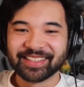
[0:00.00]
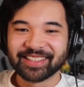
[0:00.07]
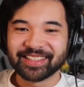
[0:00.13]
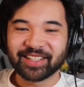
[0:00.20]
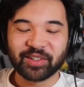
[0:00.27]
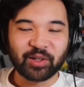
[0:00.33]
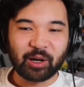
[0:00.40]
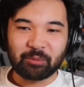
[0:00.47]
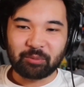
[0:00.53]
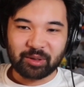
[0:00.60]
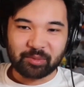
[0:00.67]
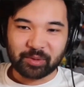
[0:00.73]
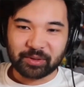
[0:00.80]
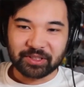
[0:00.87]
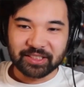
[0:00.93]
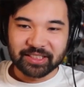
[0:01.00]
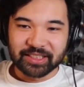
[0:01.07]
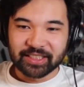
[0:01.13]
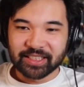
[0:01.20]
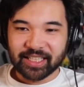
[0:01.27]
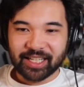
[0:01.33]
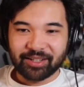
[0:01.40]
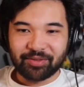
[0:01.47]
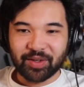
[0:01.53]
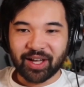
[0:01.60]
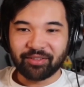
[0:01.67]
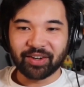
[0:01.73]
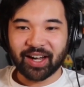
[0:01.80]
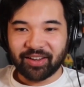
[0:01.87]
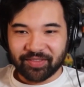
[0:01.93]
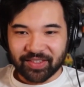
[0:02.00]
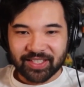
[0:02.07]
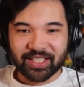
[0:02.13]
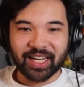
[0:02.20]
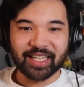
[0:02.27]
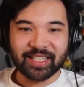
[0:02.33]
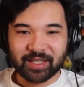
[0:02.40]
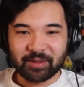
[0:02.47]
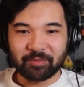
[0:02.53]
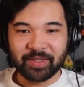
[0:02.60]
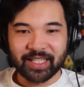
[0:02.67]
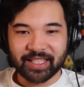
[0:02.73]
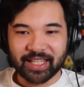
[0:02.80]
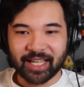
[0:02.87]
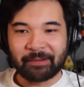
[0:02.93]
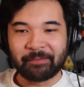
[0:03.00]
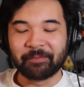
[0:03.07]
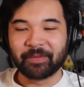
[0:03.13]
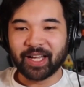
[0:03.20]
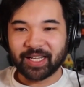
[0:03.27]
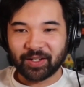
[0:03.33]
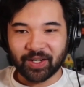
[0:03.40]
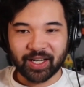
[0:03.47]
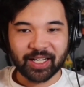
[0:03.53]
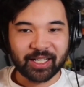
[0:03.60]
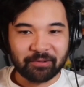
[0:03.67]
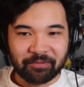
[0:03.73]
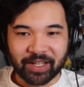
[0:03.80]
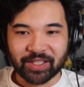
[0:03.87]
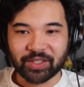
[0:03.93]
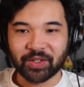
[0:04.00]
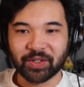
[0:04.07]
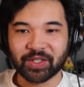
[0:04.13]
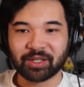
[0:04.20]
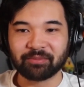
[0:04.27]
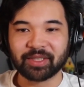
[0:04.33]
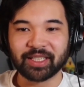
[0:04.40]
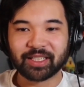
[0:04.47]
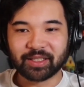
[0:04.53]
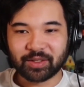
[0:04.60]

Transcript: They're great people. If you ever have the chance to meet them and you're at a convention or something,